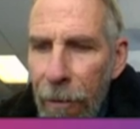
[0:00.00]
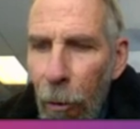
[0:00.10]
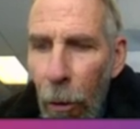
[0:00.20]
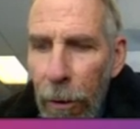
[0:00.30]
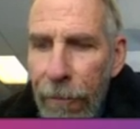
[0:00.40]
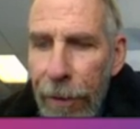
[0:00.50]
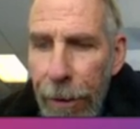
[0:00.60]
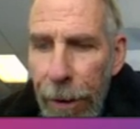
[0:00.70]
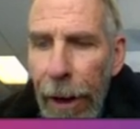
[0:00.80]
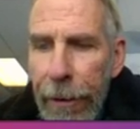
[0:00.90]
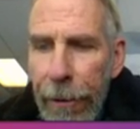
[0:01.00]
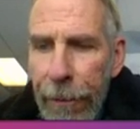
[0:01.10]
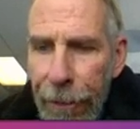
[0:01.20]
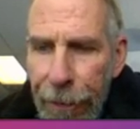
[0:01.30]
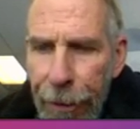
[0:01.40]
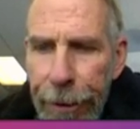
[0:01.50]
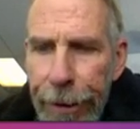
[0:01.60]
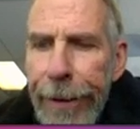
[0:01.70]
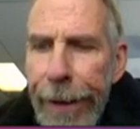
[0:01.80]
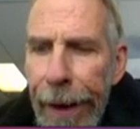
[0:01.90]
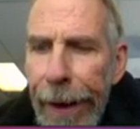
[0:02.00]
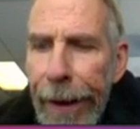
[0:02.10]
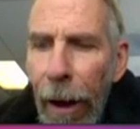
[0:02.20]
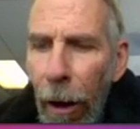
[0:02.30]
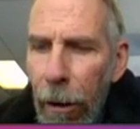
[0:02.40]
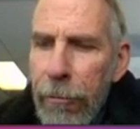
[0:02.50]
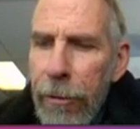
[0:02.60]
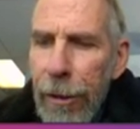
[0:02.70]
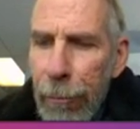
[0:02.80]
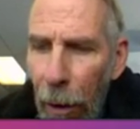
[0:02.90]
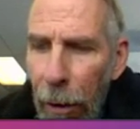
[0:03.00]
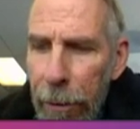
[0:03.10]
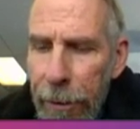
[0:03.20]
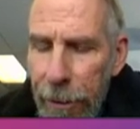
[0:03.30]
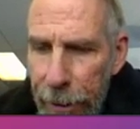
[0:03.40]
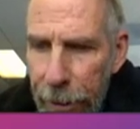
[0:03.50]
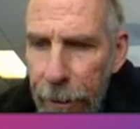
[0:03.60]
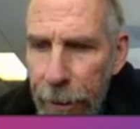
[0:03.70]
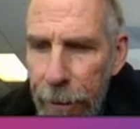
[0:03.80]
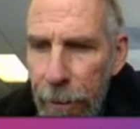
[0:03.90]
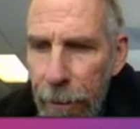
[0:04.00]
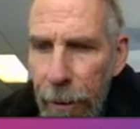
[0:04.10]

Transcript: Or if you had a 30-day autoresponder series,